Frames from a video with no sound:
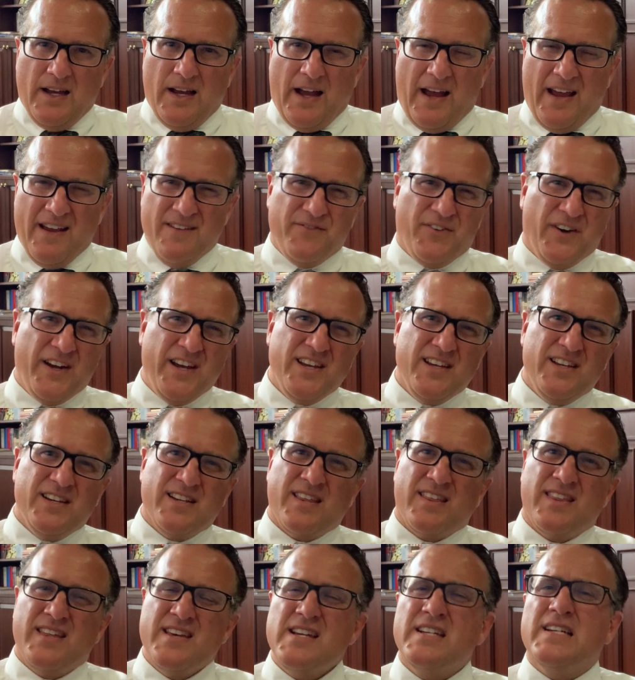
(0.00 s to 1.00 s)
I invite you
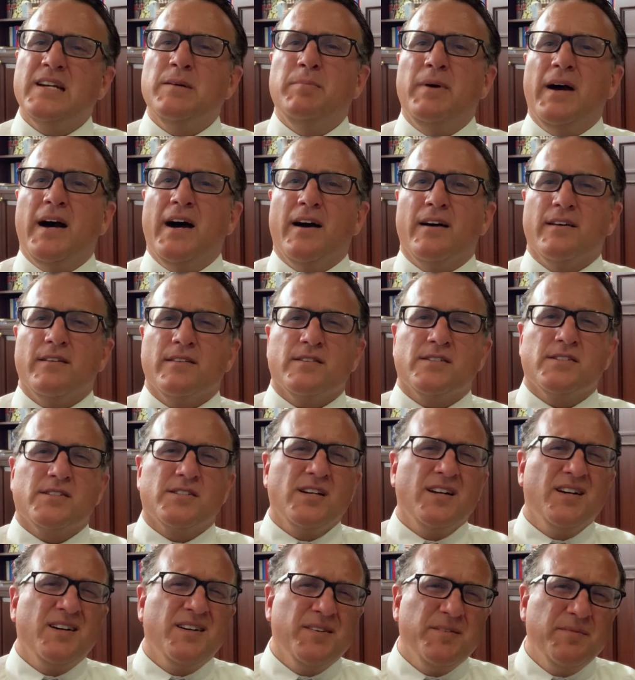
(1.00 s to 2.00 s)
to think about
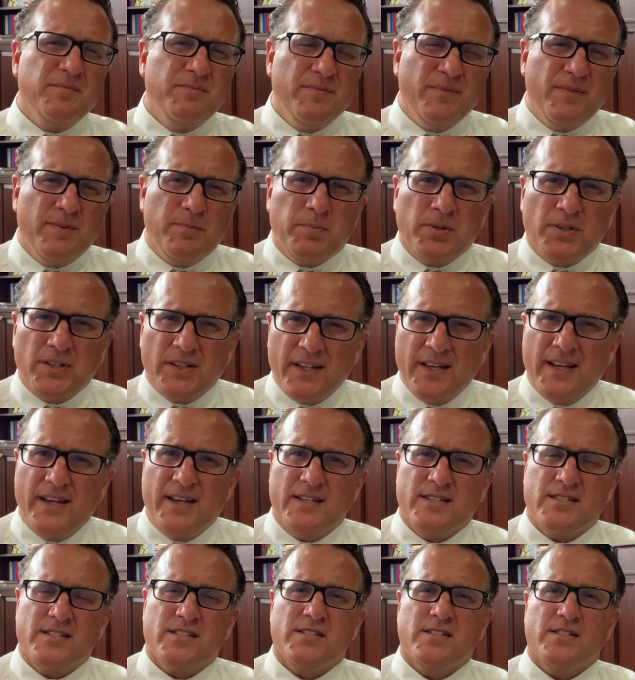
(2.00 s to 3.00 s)
some
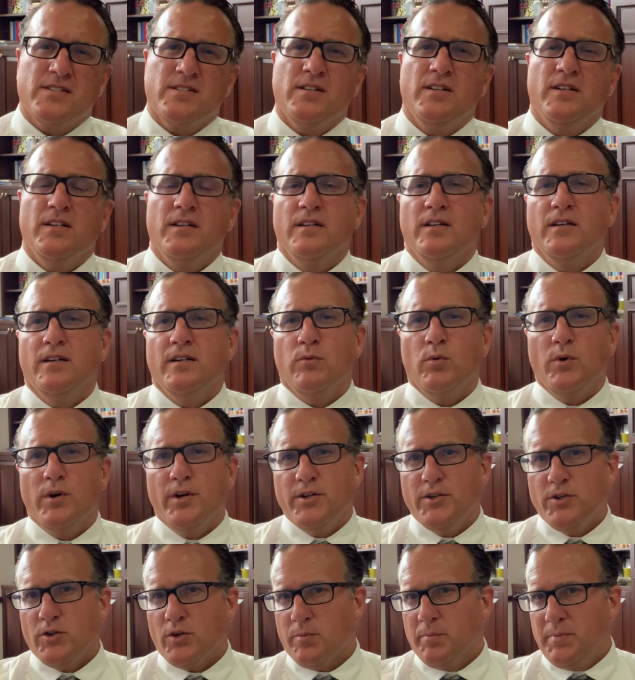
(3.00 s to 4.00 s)
place where
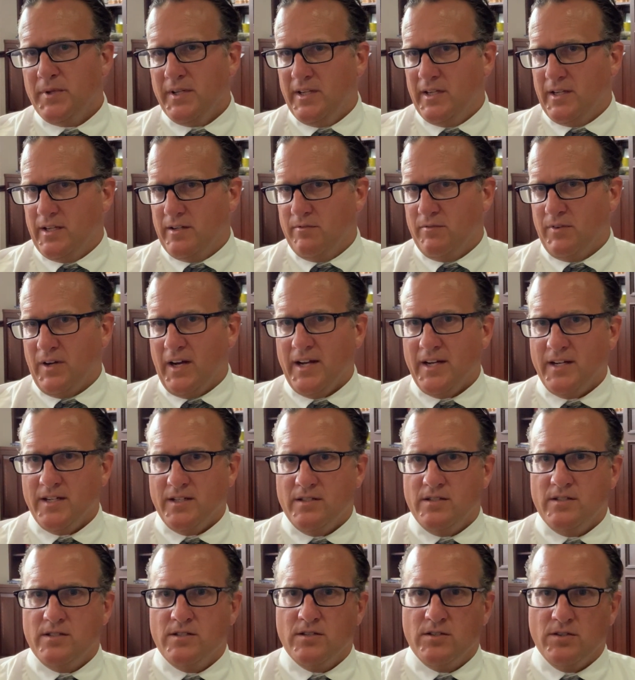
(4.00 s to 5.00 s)
you're being
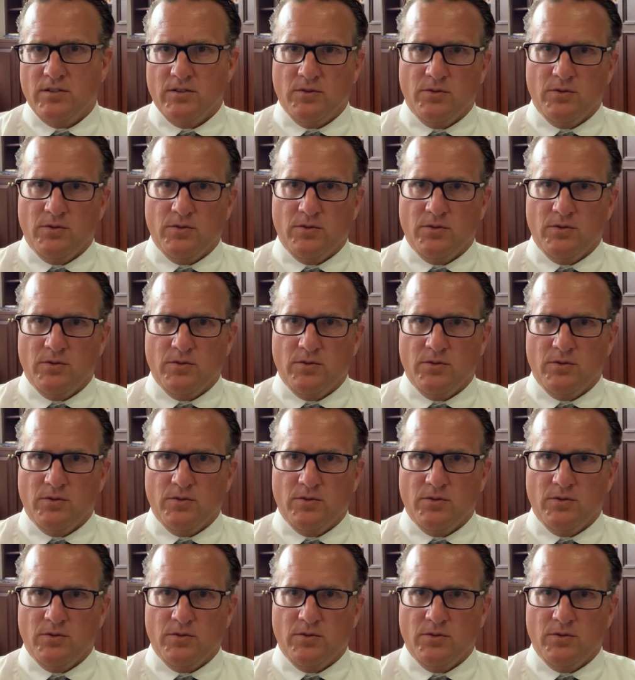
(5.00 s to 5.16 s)
invited to.